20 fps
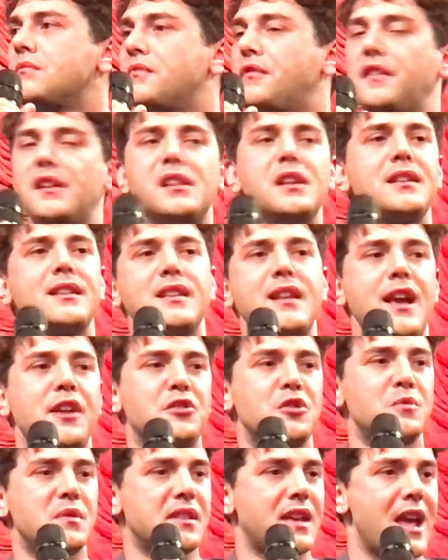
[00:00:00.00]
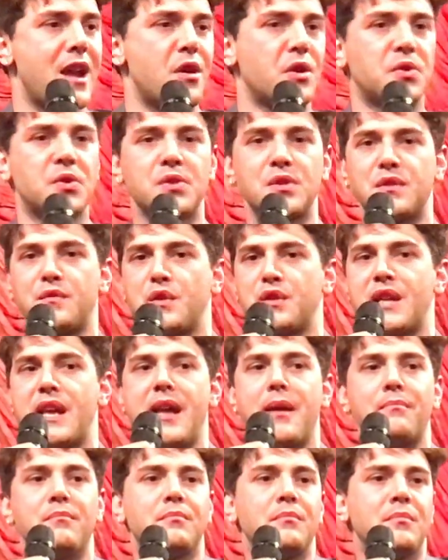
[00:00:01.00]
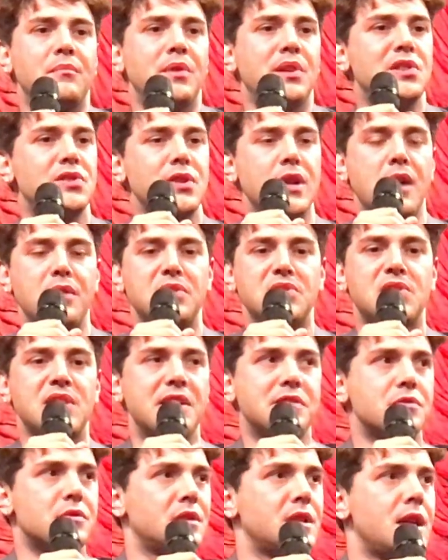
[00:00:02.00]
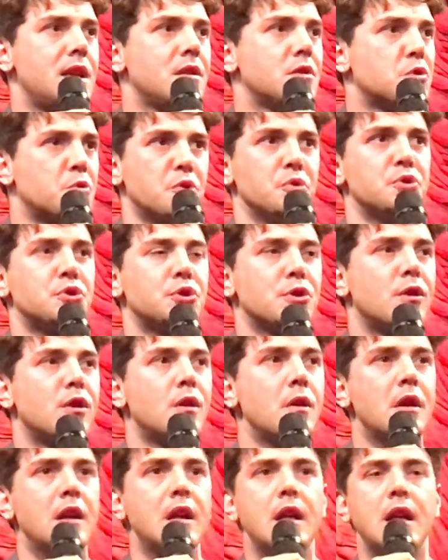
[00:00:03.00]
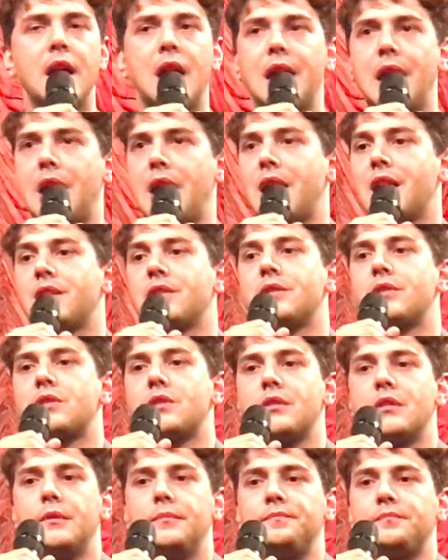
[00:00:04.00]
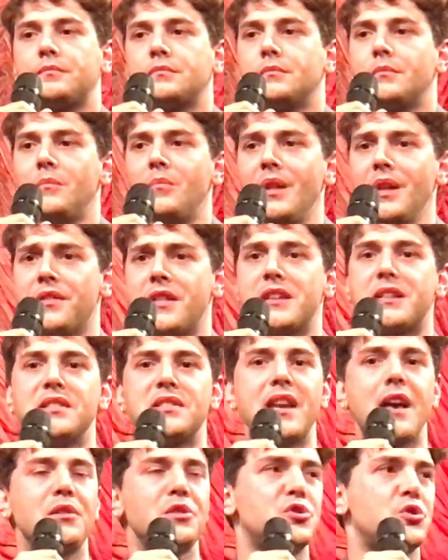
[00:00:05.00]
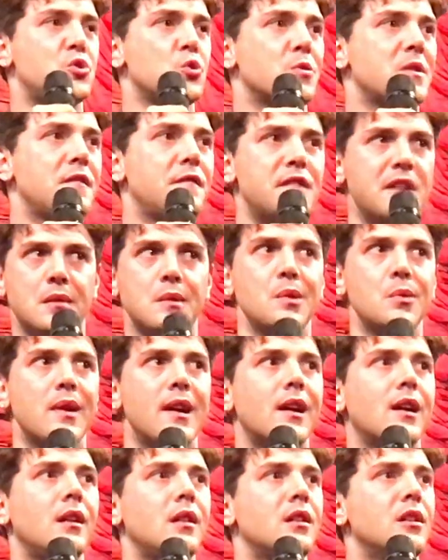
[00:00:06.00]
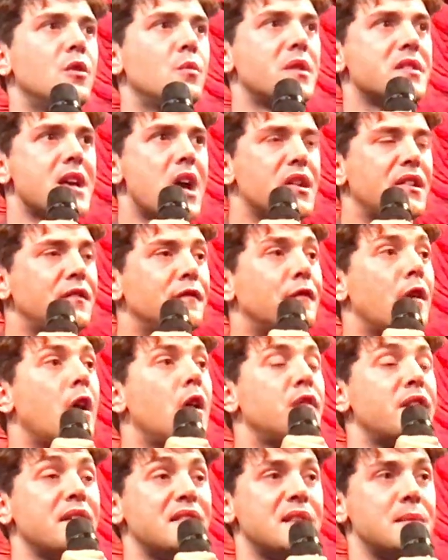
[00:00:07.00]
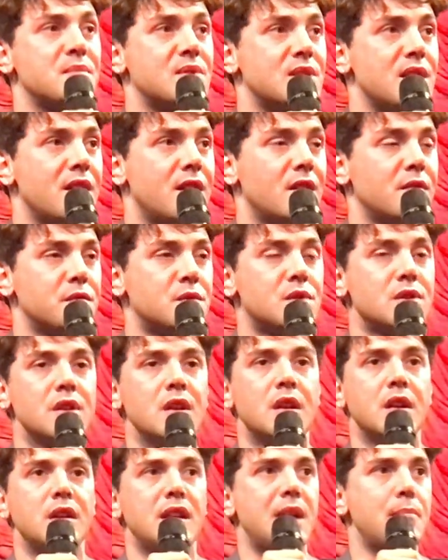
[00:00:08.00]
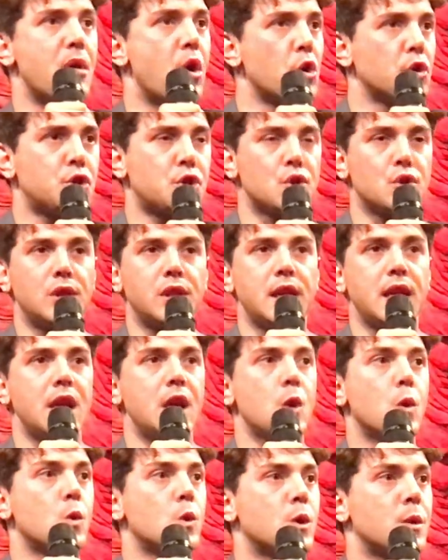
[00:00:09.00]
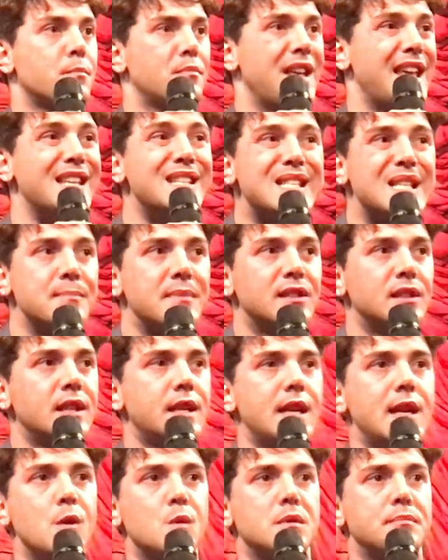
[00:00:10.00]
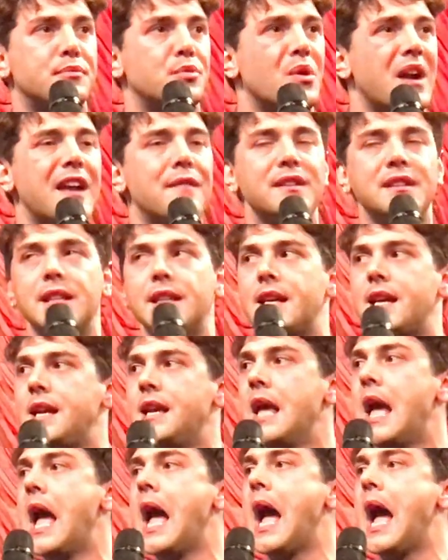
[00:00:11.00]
feeling connection with characters for them is not necessarily crucial. And they can tell a story very well without involving themselves emotionally or intimately or privately.